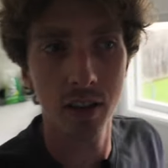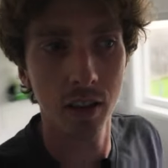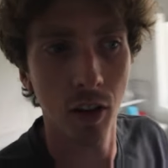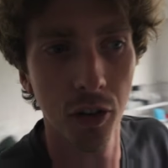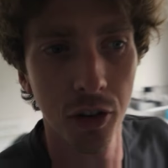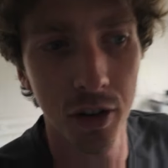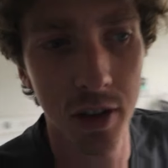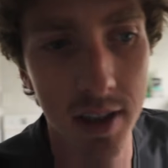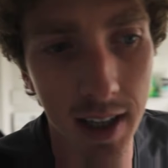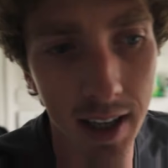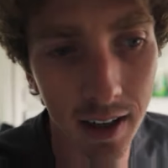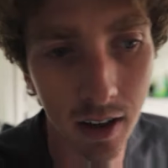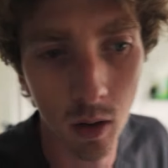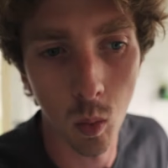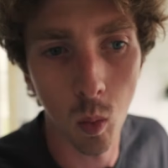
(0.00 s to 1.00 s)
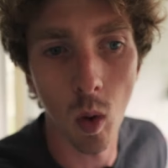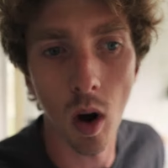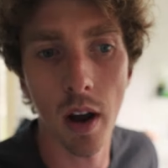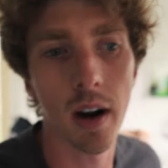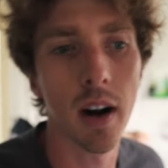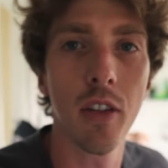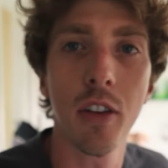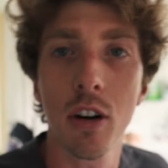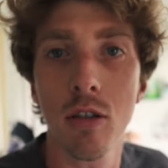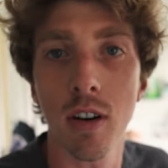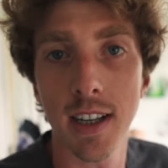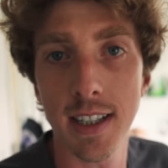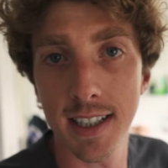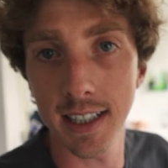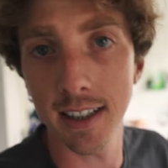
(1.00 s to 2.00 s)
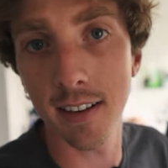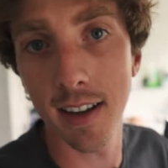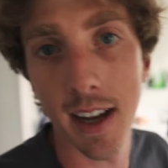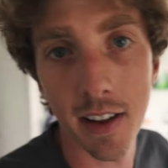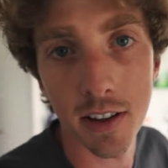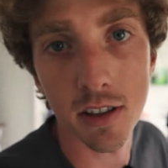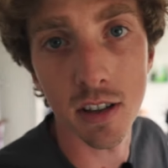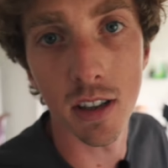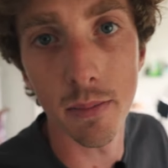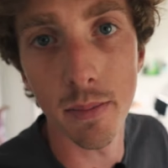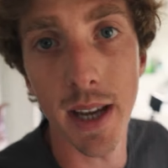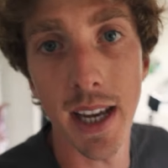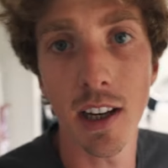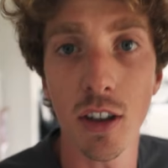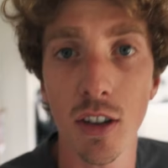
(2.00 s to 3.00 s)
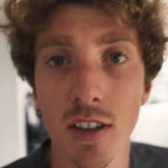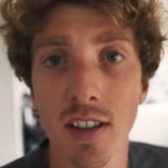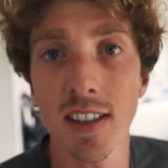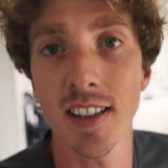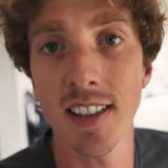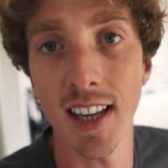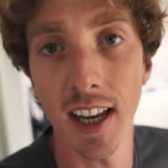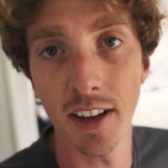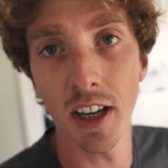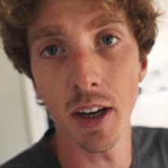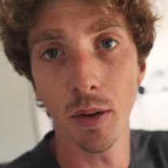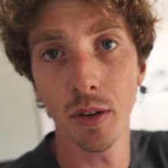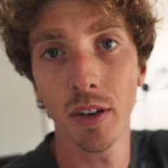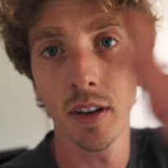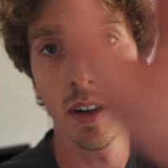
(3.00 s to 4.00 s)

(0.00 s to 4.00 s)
to understand what are the criteria that's gonna make us stand out.